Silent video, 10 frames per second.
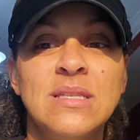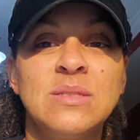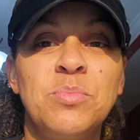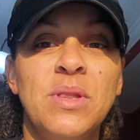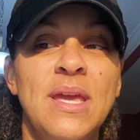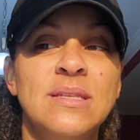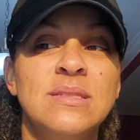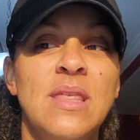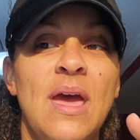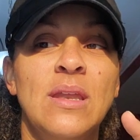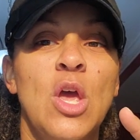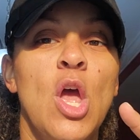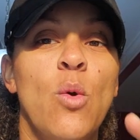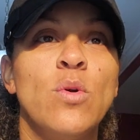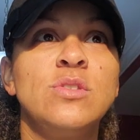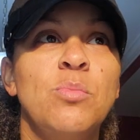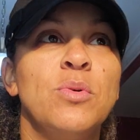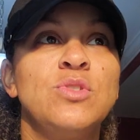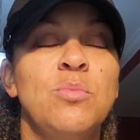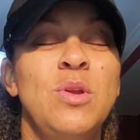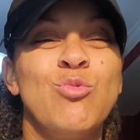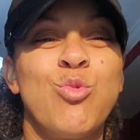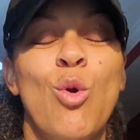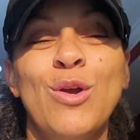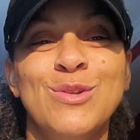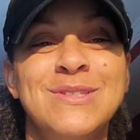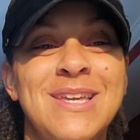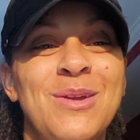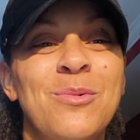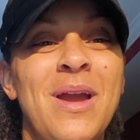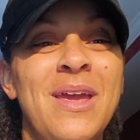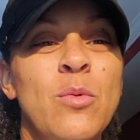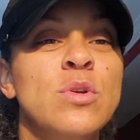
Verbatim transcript: this place that we're supposed to be royalty, right?